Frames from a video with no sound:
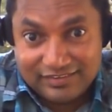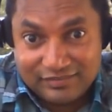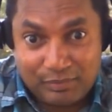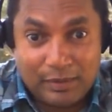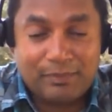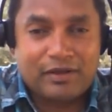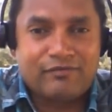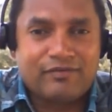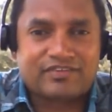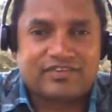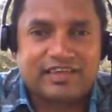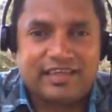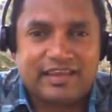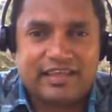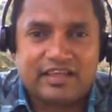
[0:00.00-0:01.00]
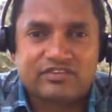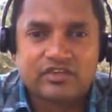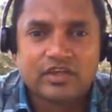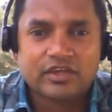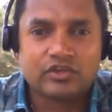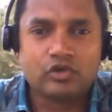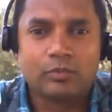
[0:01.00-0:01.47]
people were serious.
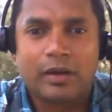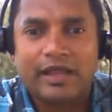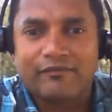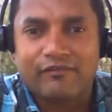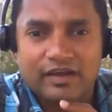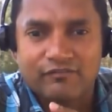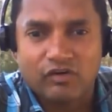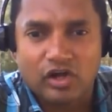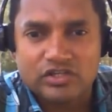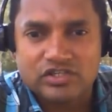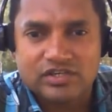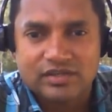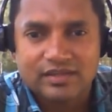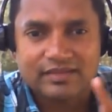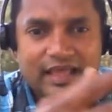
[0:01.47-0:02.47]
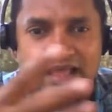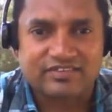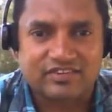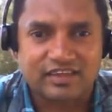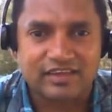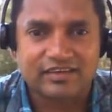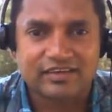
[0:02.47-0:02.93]
You buy one watch, that's
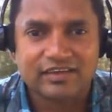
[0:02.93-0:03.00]
it.